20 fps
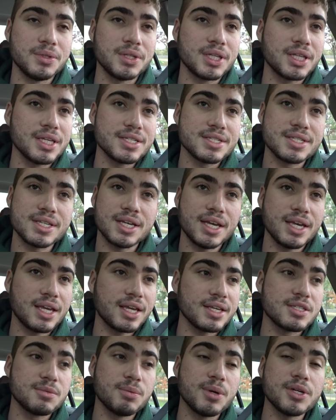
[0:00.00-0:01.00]
because,
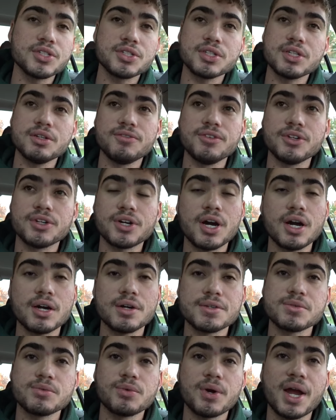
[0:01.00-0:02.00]
like, especially if your
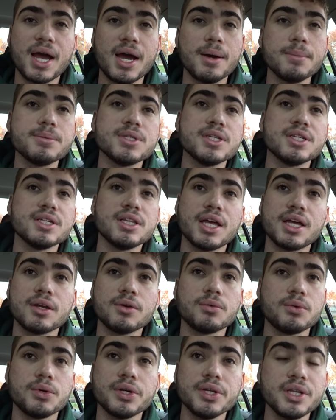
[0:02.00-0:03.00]
car is wrapped, it, like,
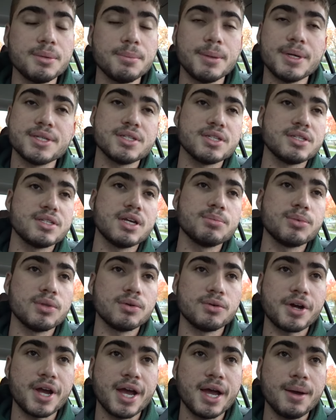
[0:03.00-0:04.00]
really messes up
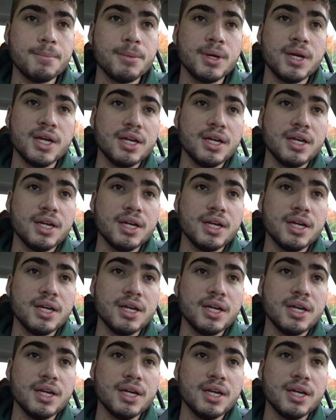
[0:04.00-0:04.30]
the wrap.